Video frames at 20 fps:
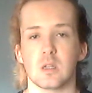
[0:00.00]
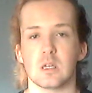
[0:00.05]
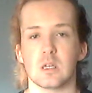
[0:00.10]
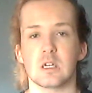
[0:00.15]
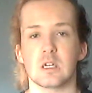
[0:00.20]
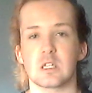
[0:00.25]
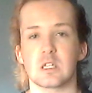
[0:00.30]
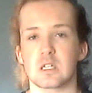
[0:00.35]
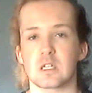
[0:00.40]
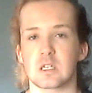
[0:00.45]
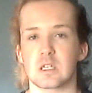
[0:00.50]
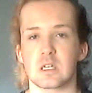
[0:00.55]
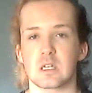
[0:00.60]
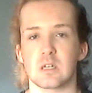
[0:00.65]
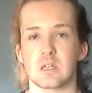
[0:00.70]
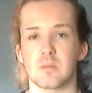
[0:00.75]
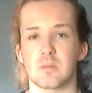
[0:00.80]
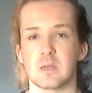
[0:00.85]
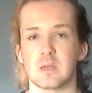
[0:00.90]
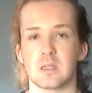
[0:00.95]
they're just
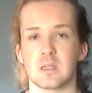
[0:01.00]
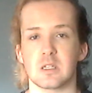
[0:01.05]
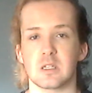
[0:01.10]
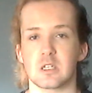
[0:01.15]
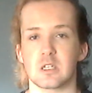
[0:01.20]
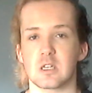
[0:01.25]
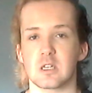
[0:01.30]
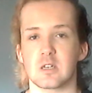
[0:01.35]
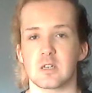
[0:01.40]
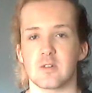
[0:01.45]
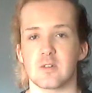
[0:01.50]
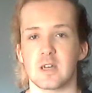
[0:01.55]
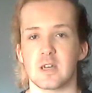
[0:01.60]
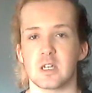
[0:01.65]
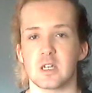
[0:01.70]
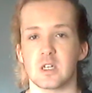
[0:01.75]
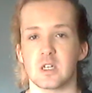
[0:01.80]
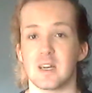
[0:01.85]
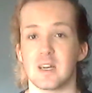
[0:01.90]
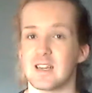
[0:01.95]
gonna be in this
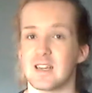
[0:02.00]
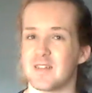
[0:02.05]
generation.